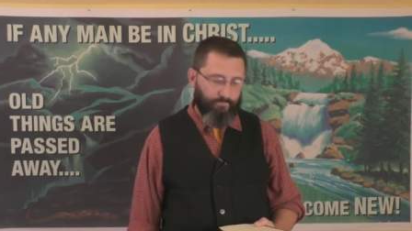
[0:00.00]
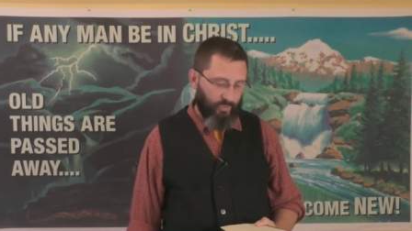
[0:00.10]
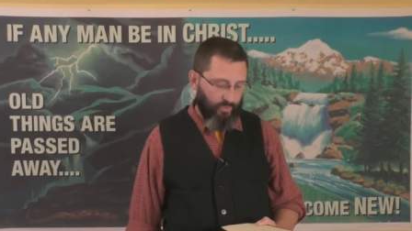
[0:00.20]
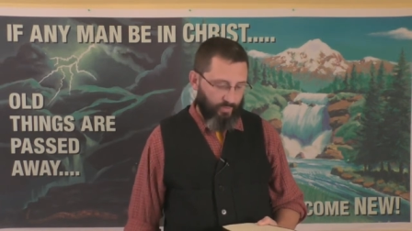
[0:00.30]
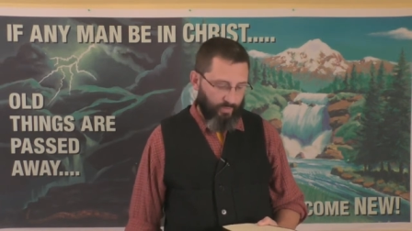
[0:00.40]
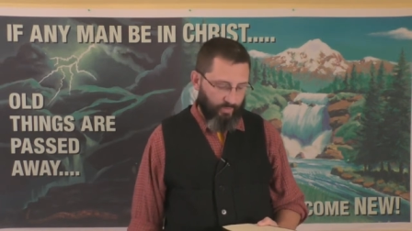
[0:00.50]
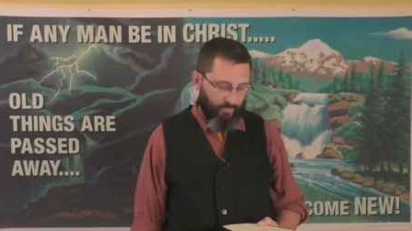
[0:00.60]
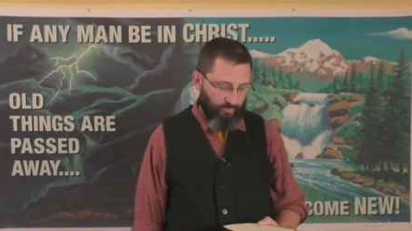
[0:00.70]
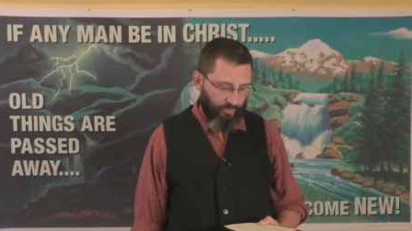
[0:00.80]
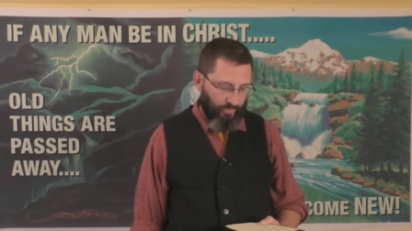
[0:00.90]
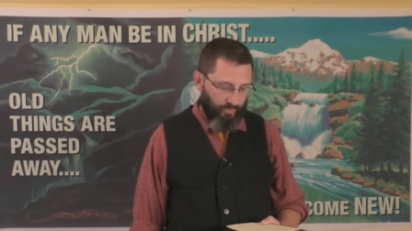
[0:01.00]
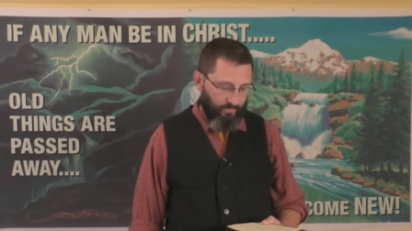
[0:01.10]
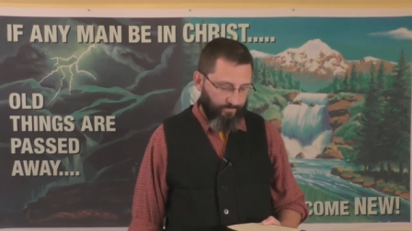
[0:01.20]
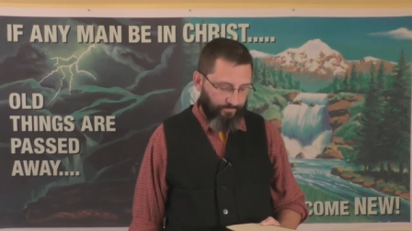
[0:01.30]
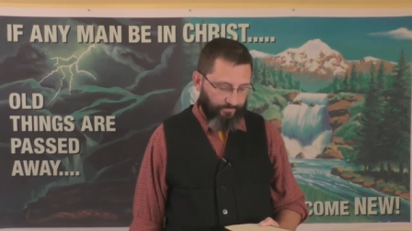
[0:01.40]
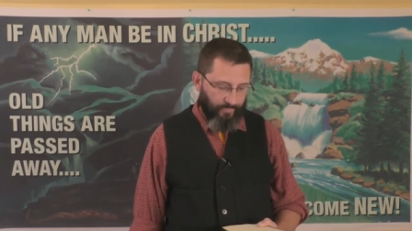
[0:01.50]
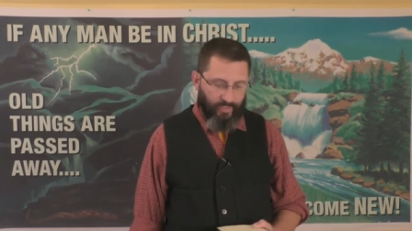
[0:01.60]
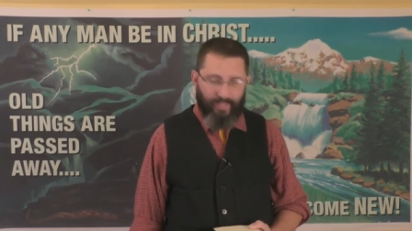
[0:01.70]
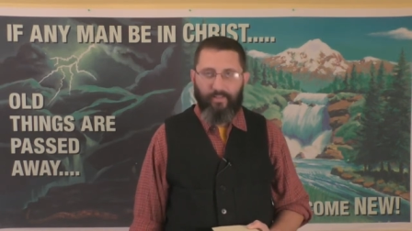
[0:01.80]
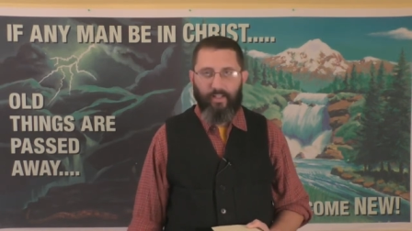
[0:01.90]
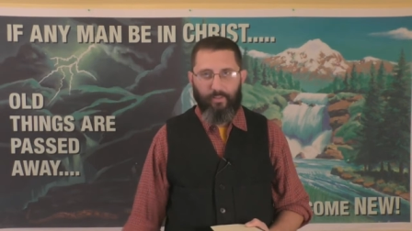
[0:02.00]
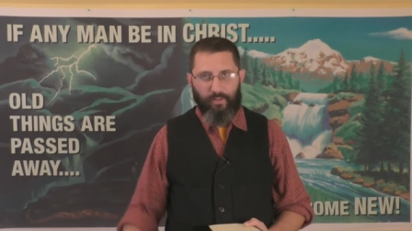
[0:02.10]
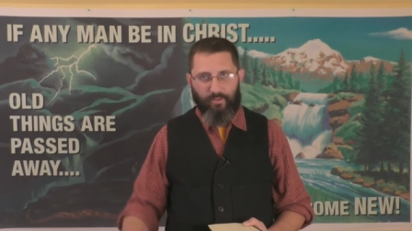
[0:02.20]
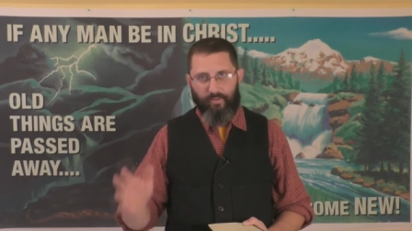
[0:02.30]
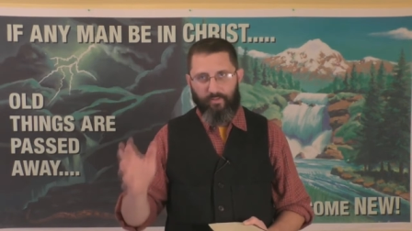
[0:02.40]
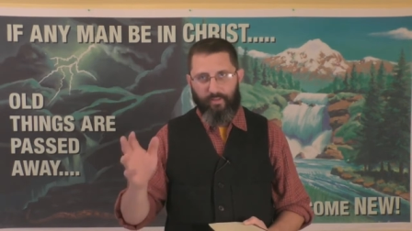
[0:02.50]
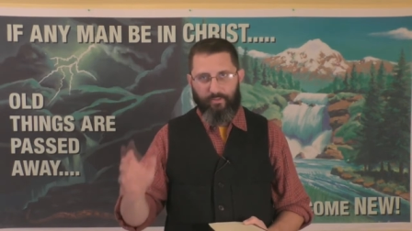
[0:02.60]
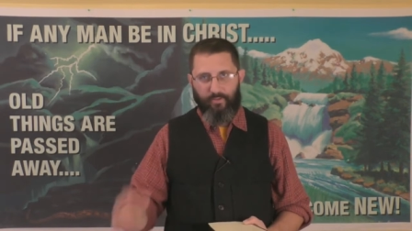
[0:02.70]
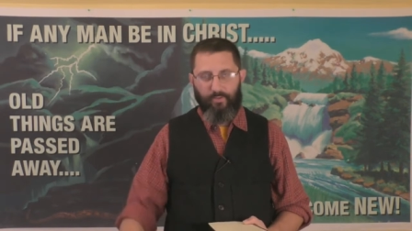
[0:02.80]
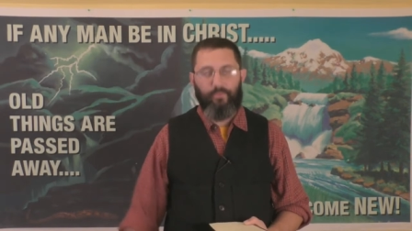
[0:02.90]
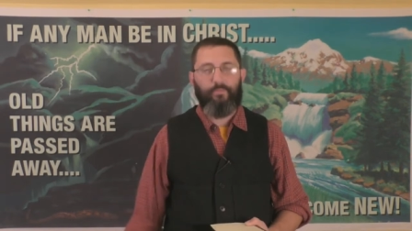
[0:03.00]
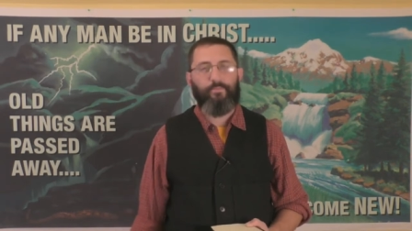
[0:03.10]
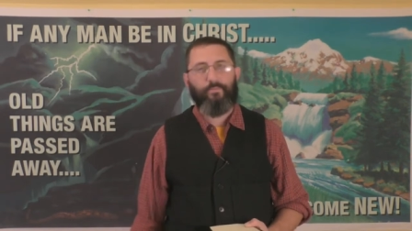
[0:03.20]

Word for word: it's good. It did really good. I had to take a picture of this too.